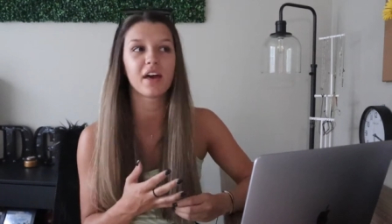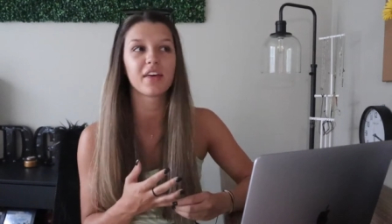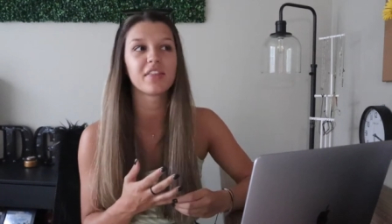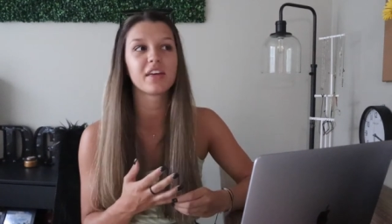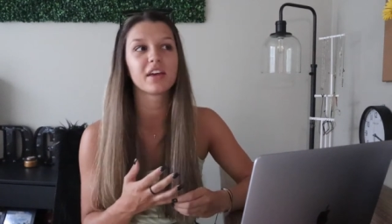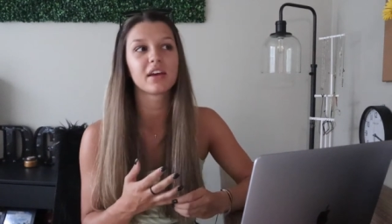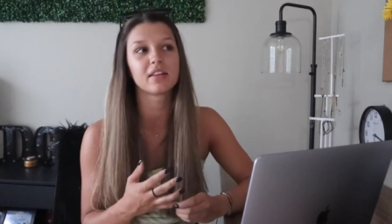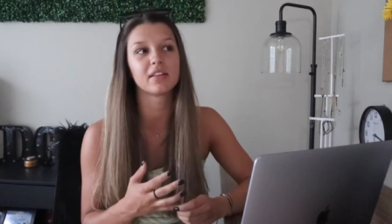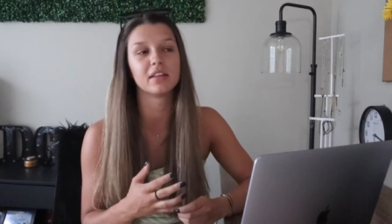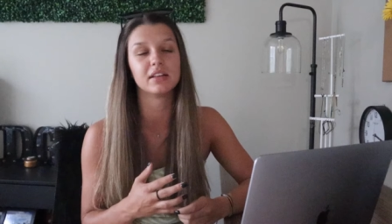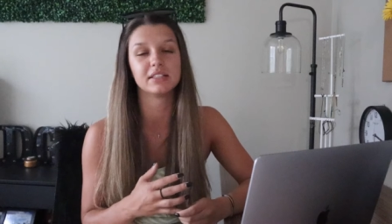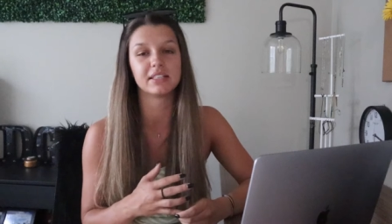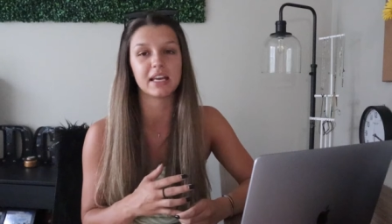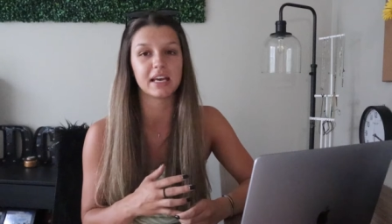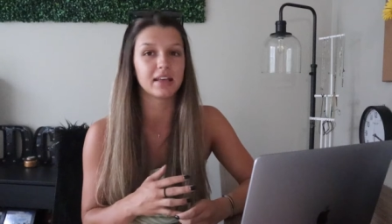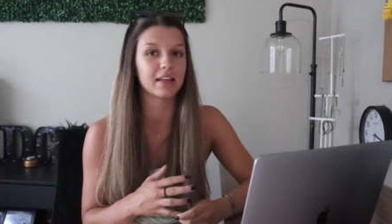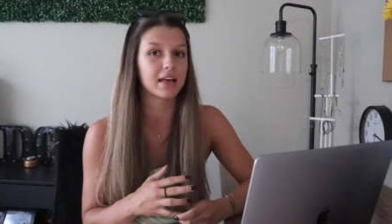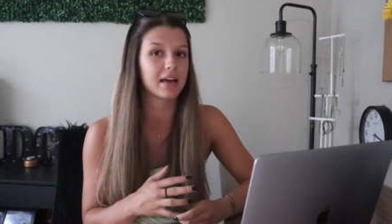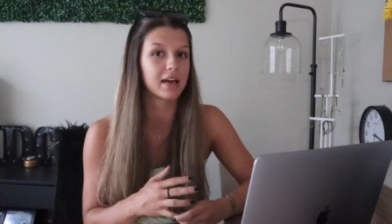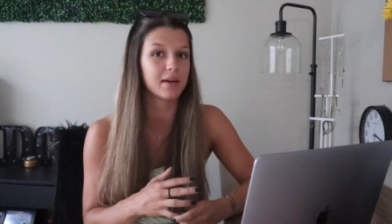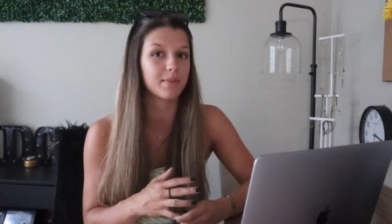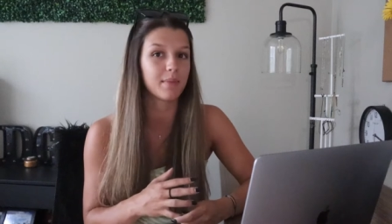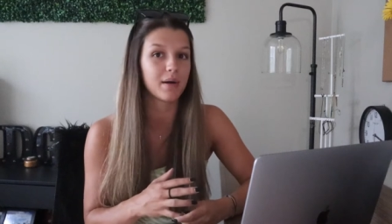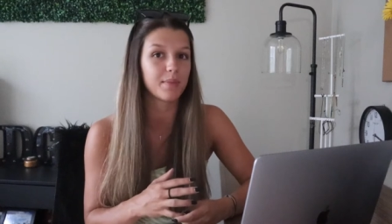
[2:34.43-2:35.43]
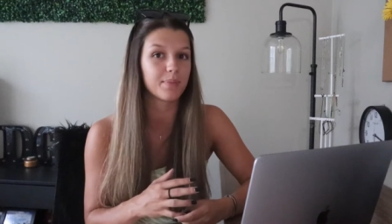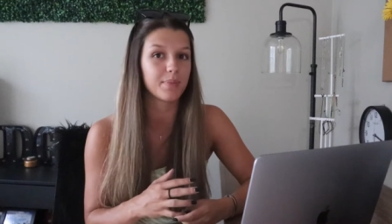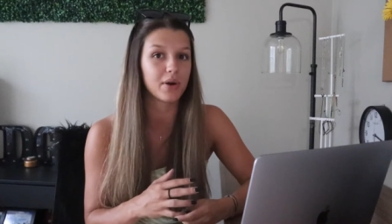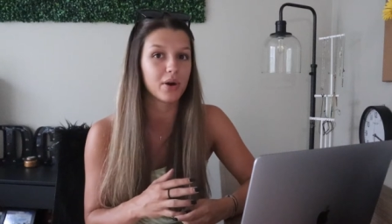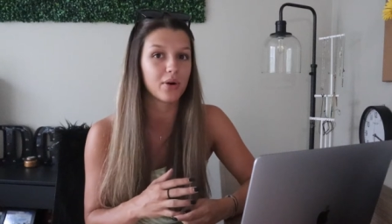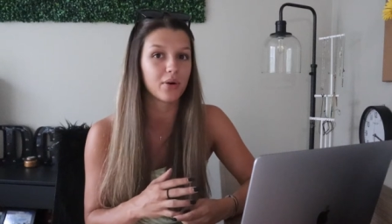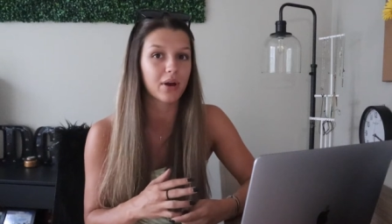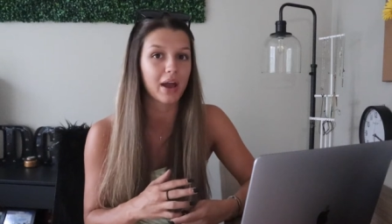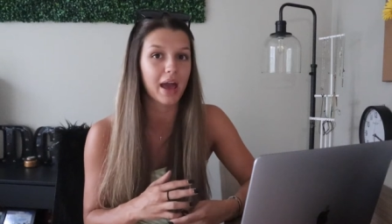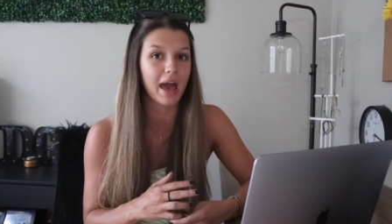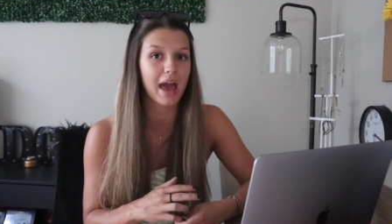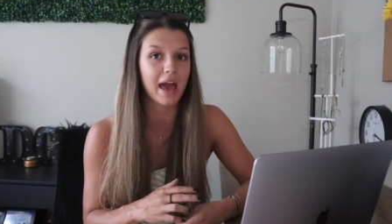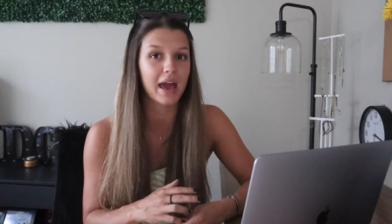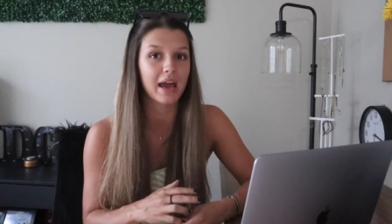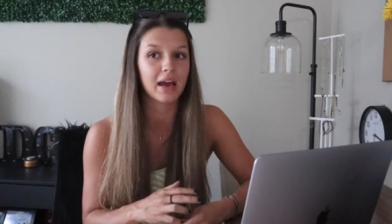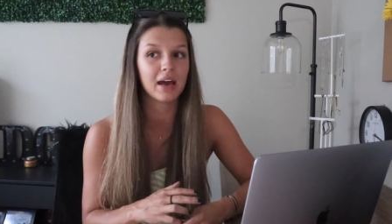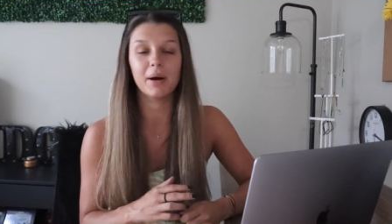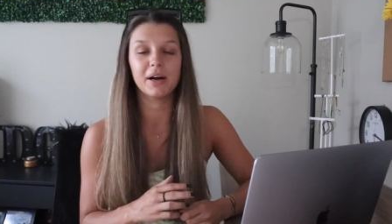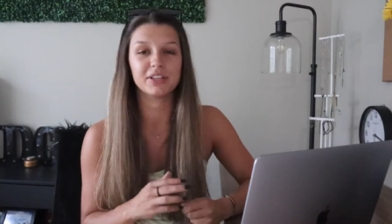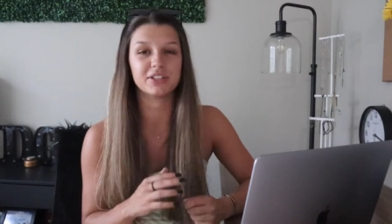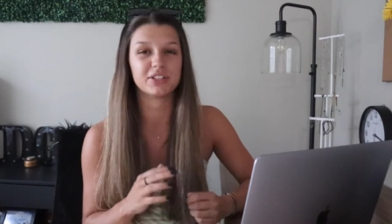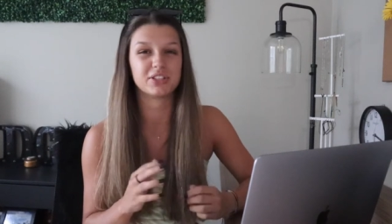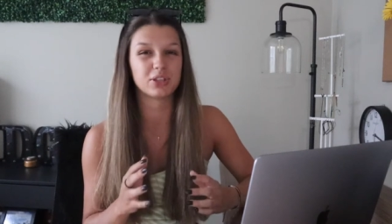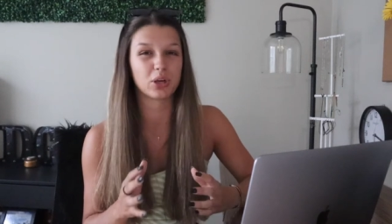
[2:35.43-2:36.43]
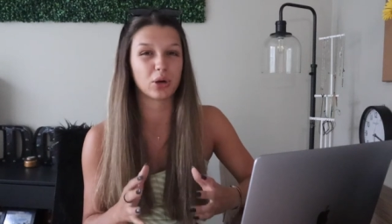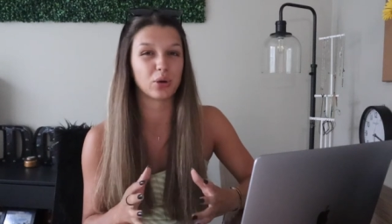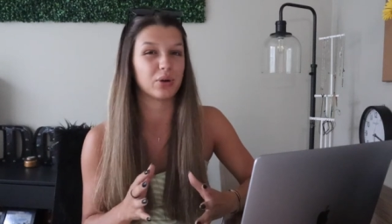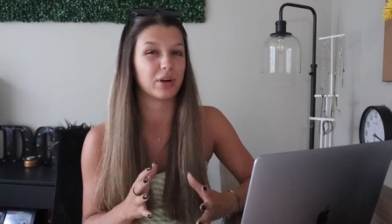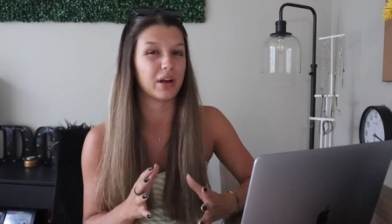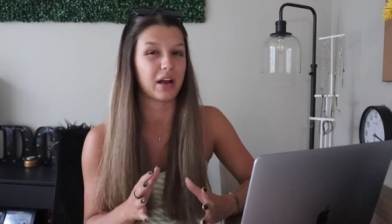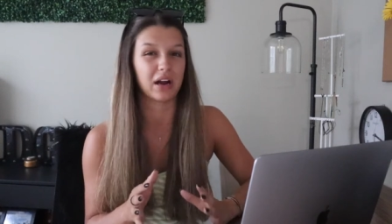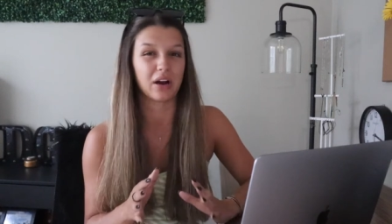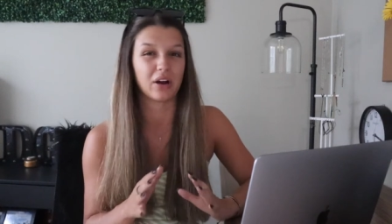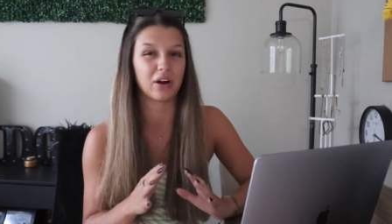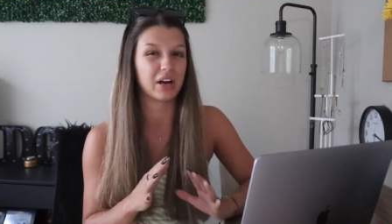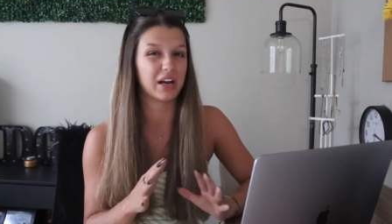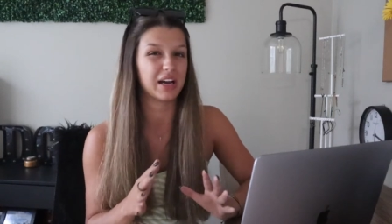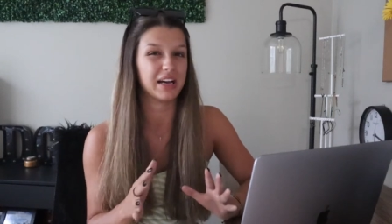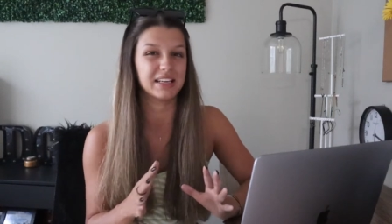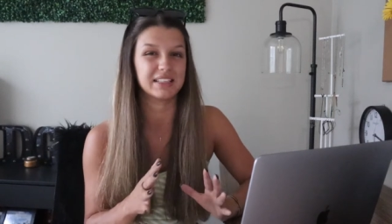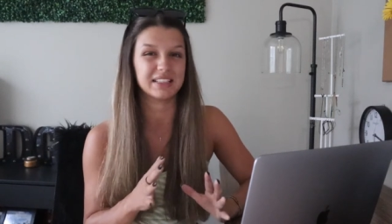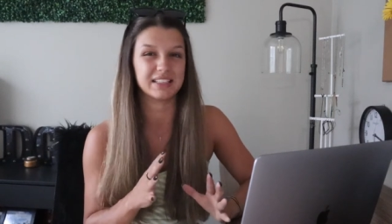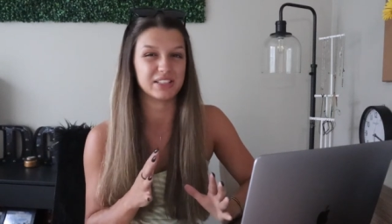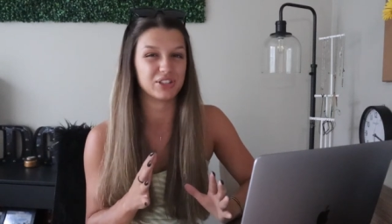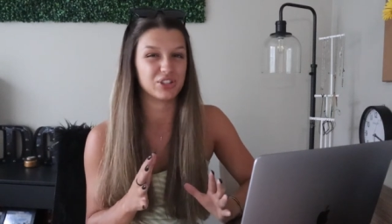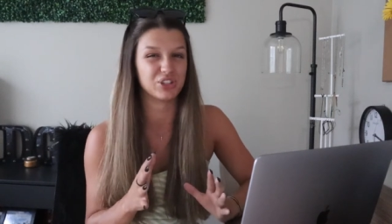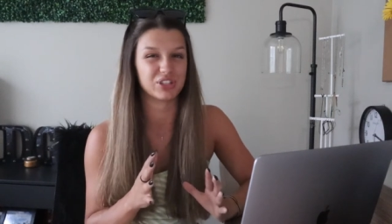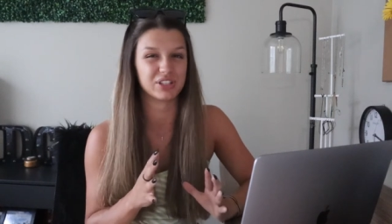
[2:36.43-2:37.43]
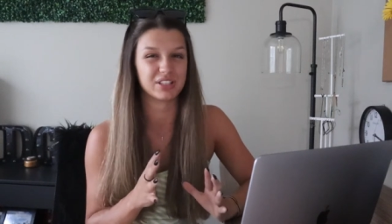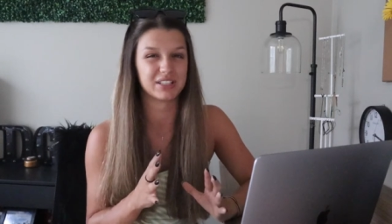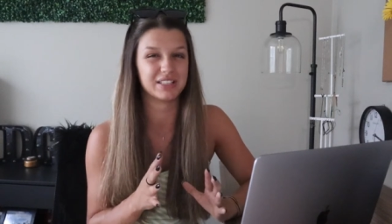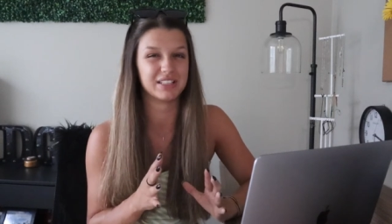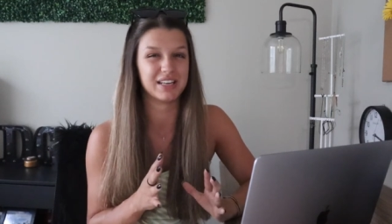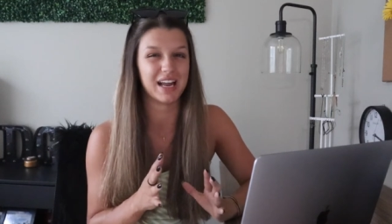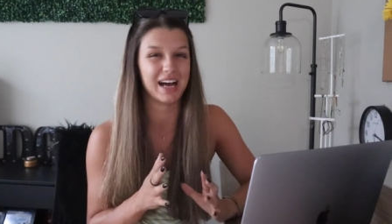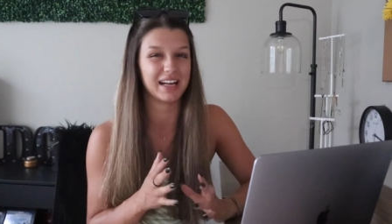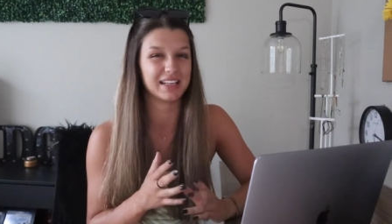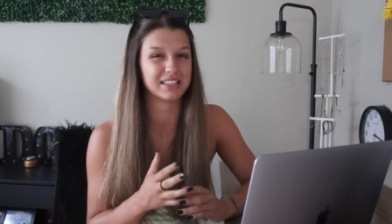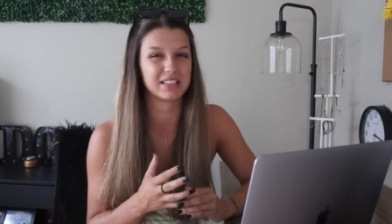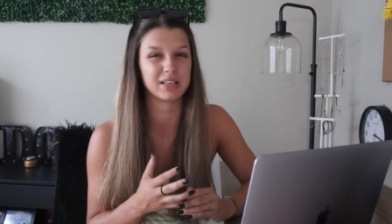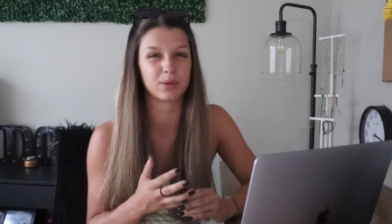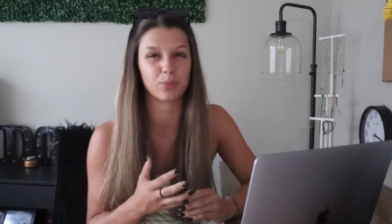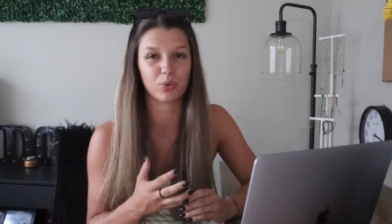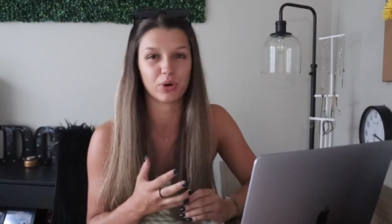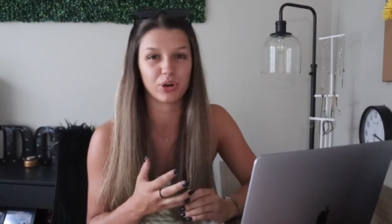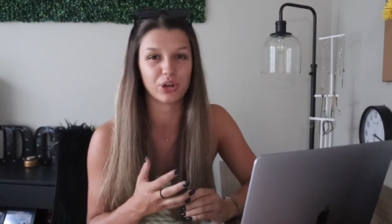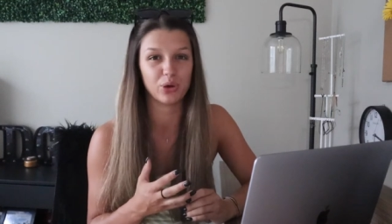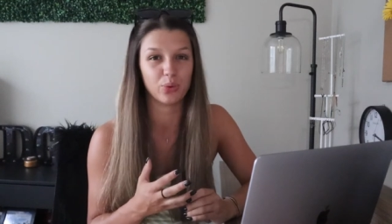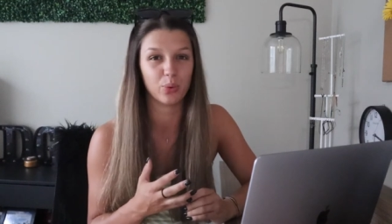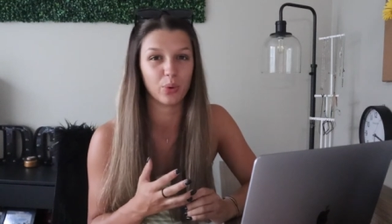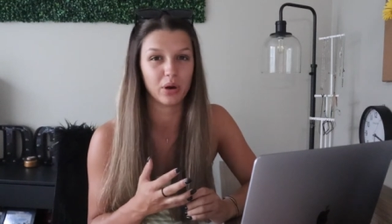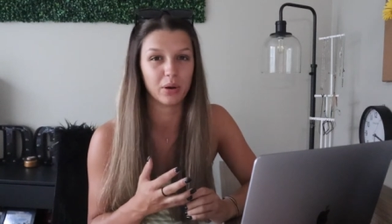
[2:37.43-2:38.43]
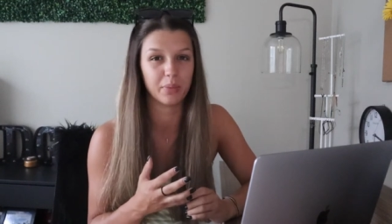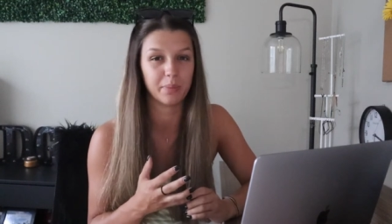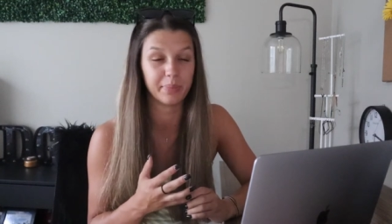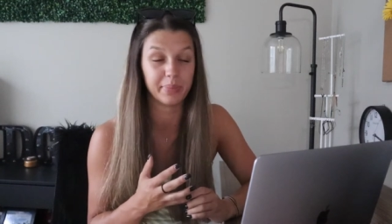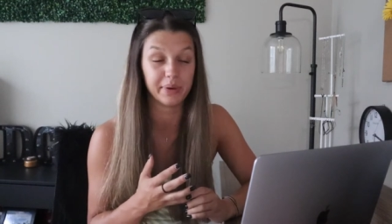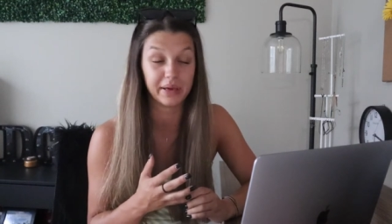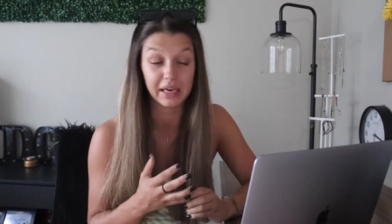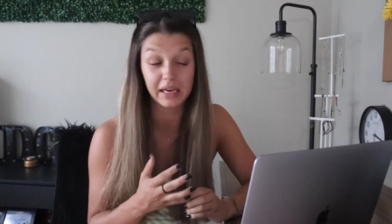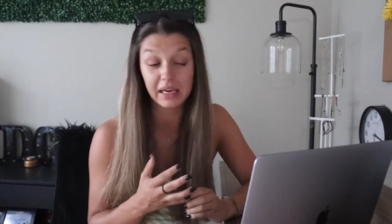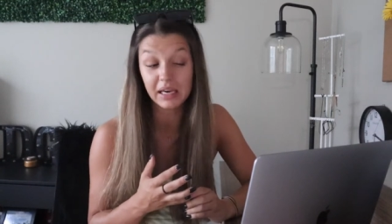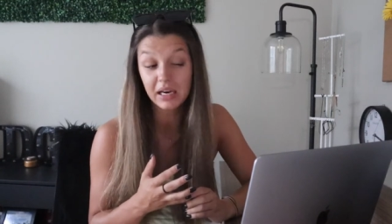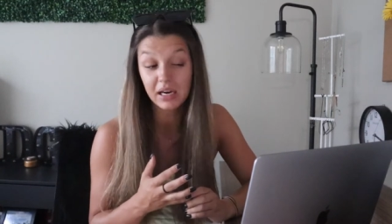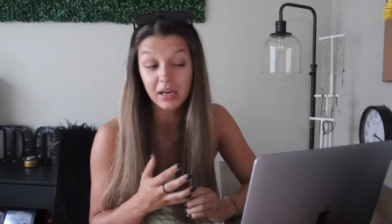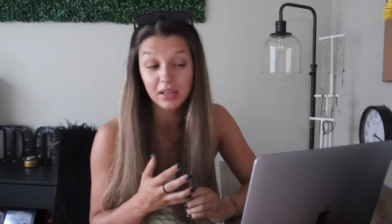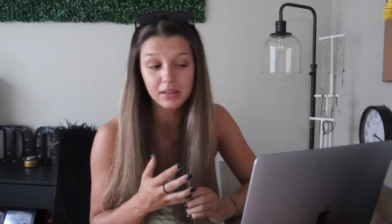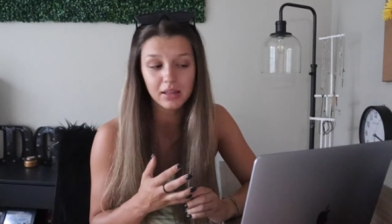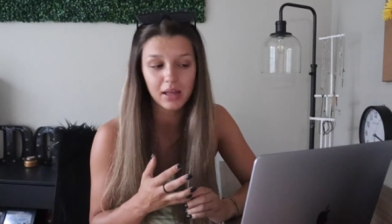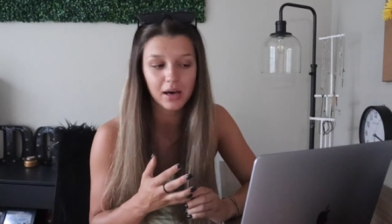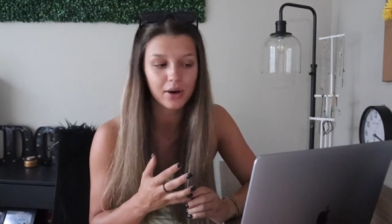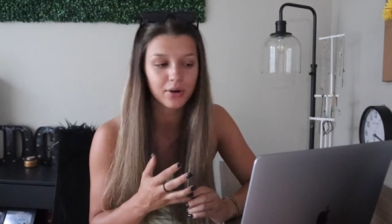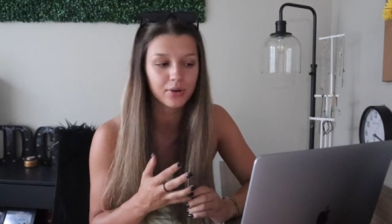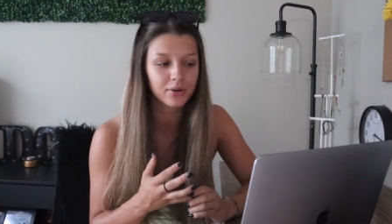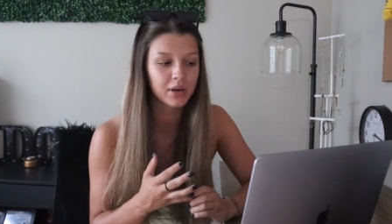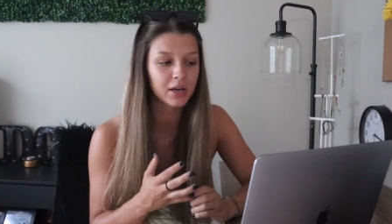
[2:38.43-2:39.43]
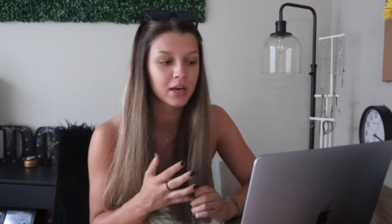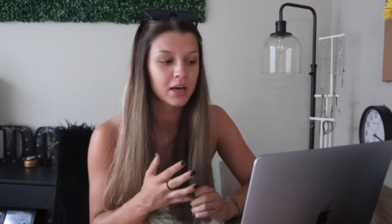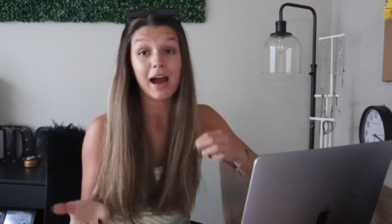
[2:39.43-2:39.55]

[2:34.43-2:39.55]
I think in the daylight it might be okay, but certain areas it's just not somewhere you want to be alone.